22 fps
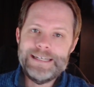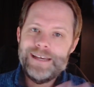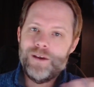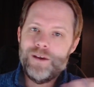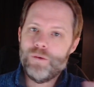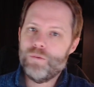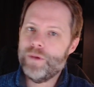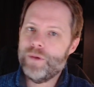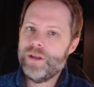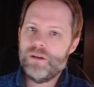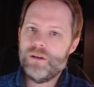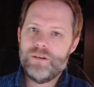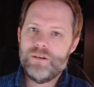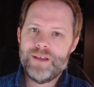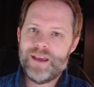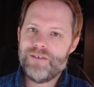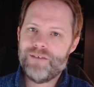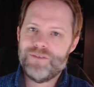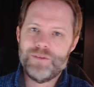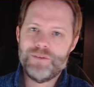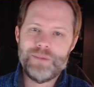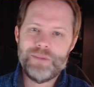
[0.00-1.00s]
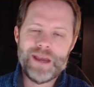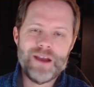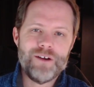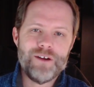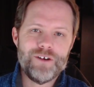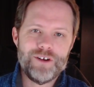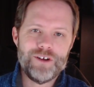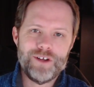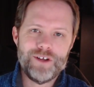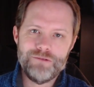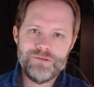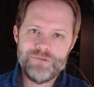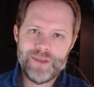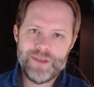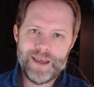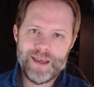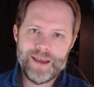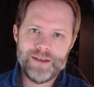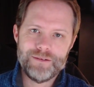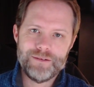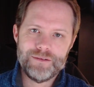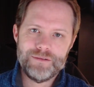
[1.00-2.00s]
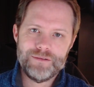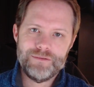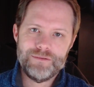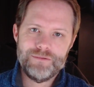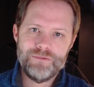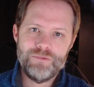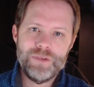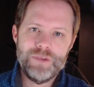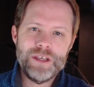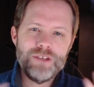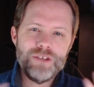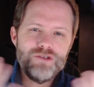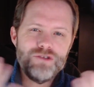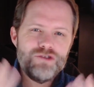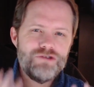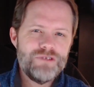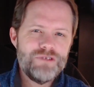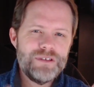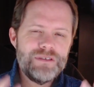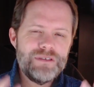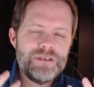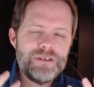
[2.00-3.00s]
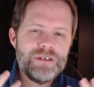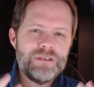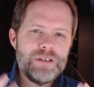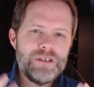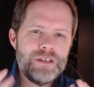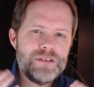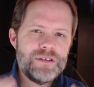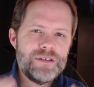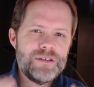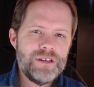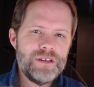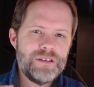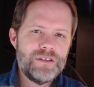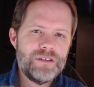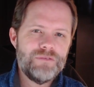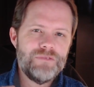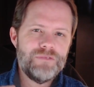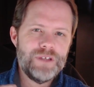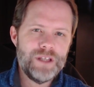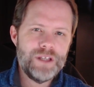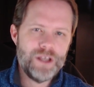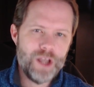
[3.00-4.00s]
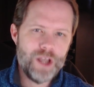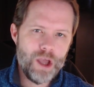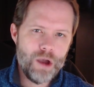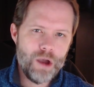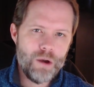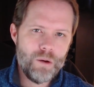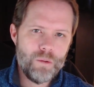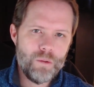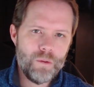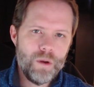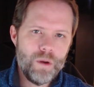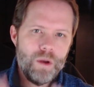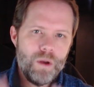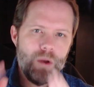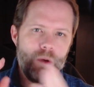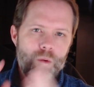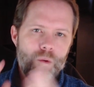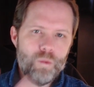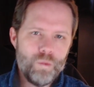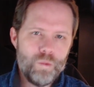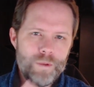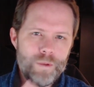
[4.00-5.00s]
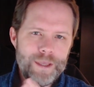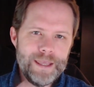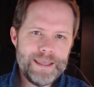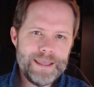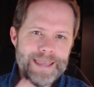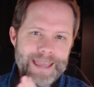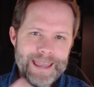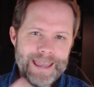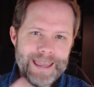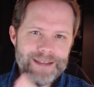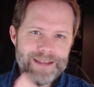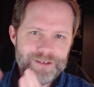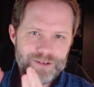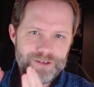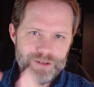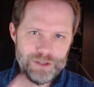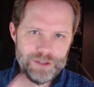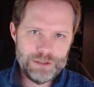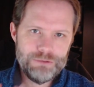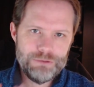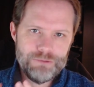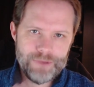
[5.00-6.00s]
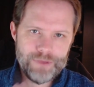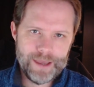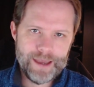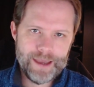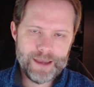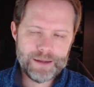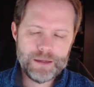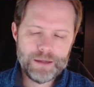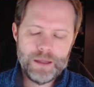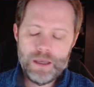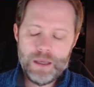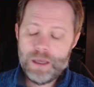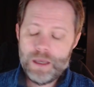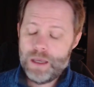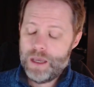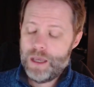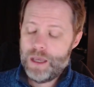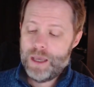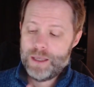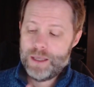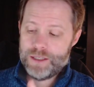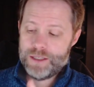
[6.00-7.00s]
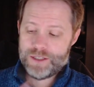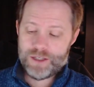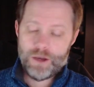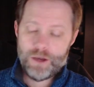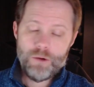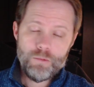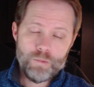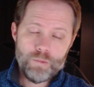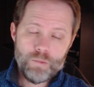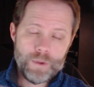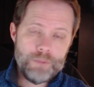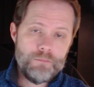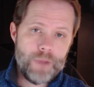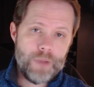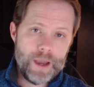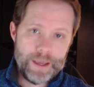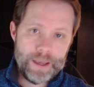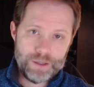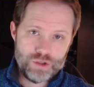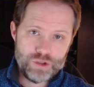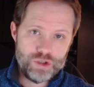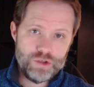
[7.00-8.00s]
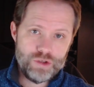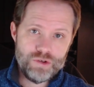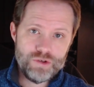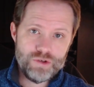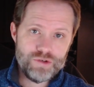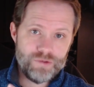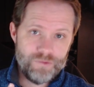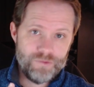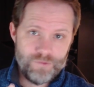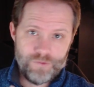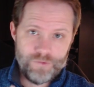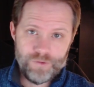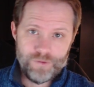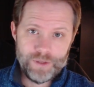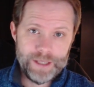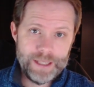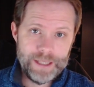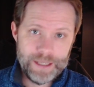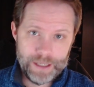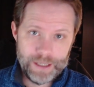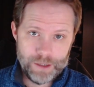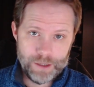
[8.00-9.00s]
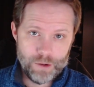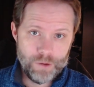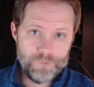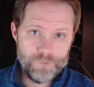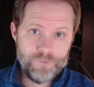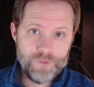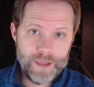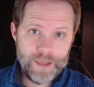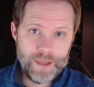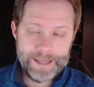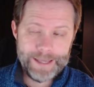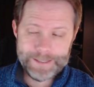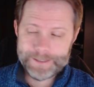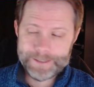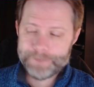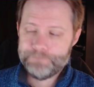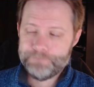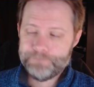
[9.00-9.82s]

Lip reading: We don't have the power to do that. We intrinsically, instinctively know we can't do that. So we might choose fleeing or flight.